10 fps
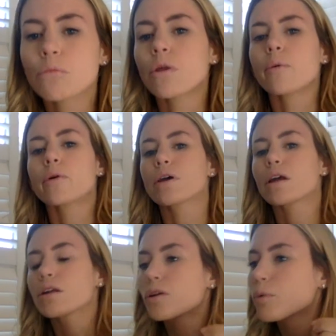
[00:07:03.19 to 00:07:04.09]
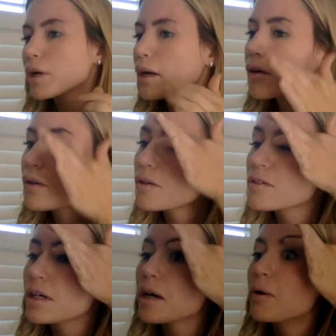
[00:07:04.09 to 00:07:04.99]
That one kind of didn't work out as
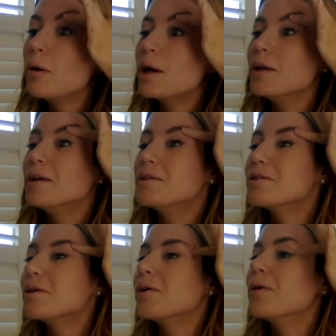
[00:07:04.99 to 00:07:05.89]
like I wanted it to.